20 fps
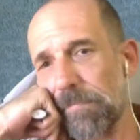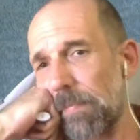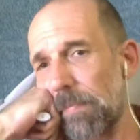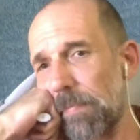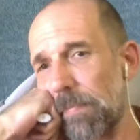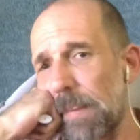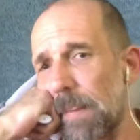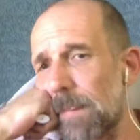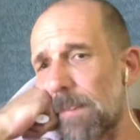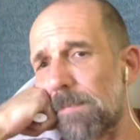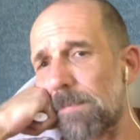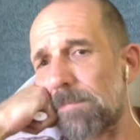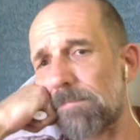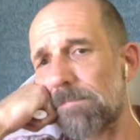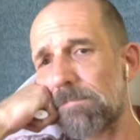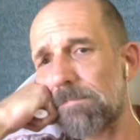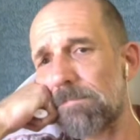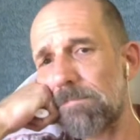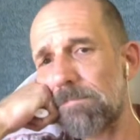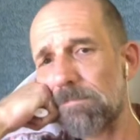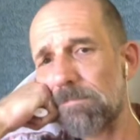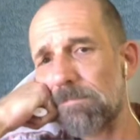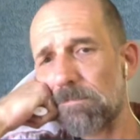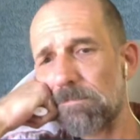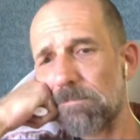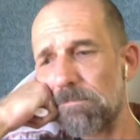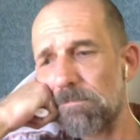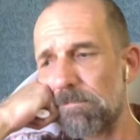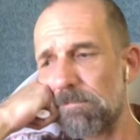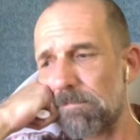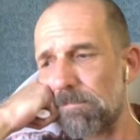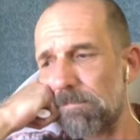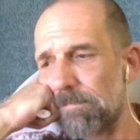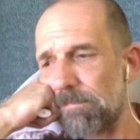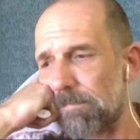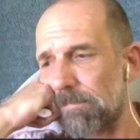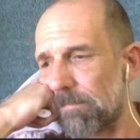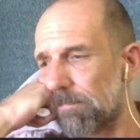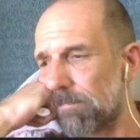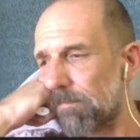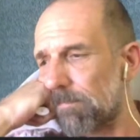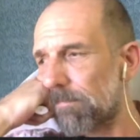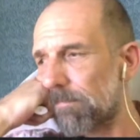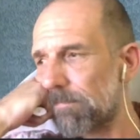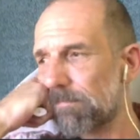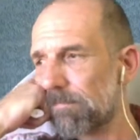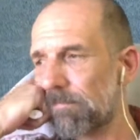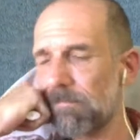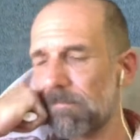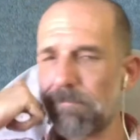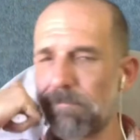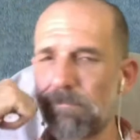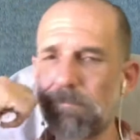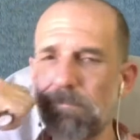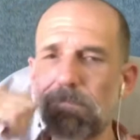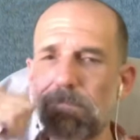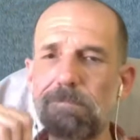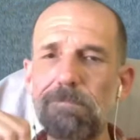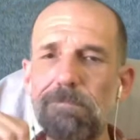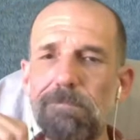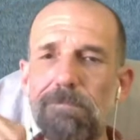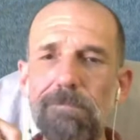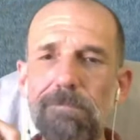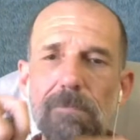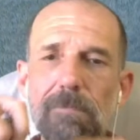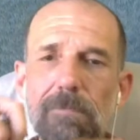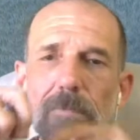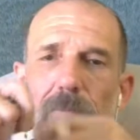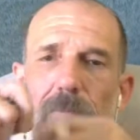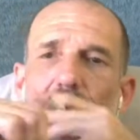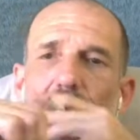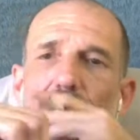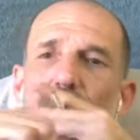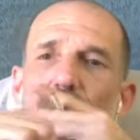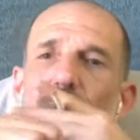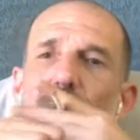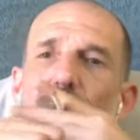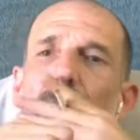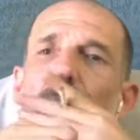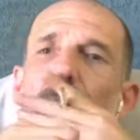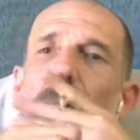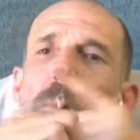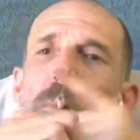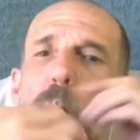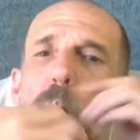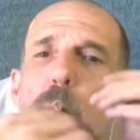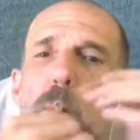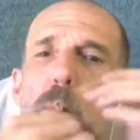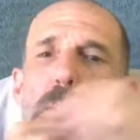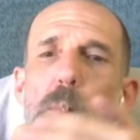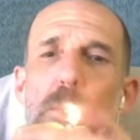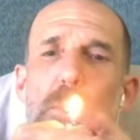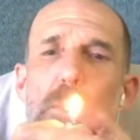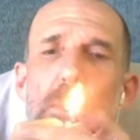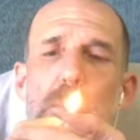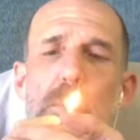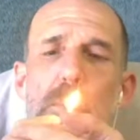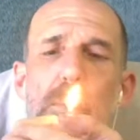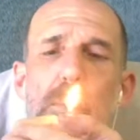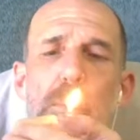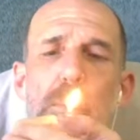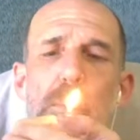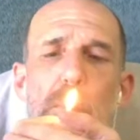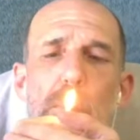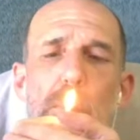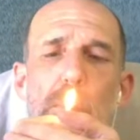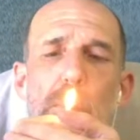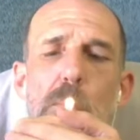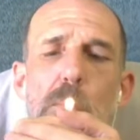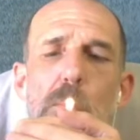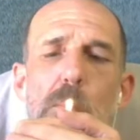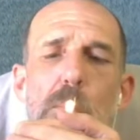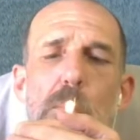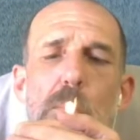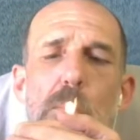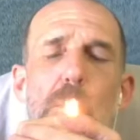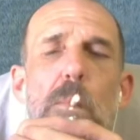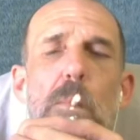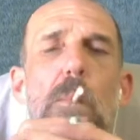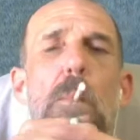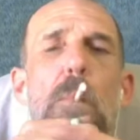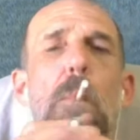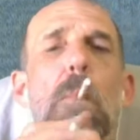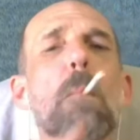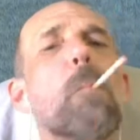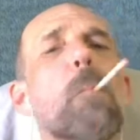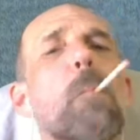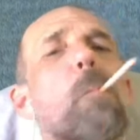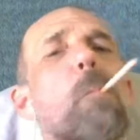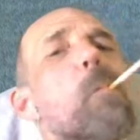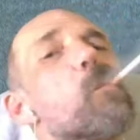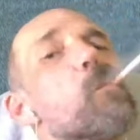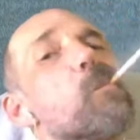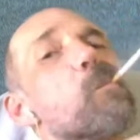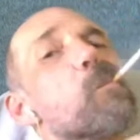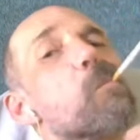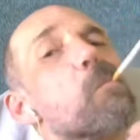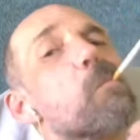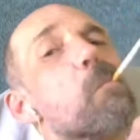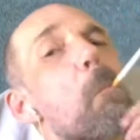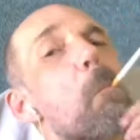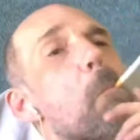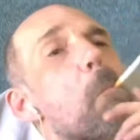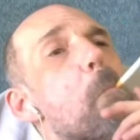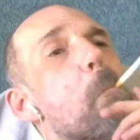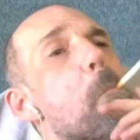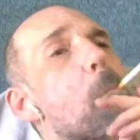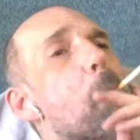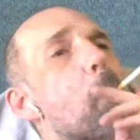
Okay. I kind of just try to avoid that thought altogether because it's a sinkhole of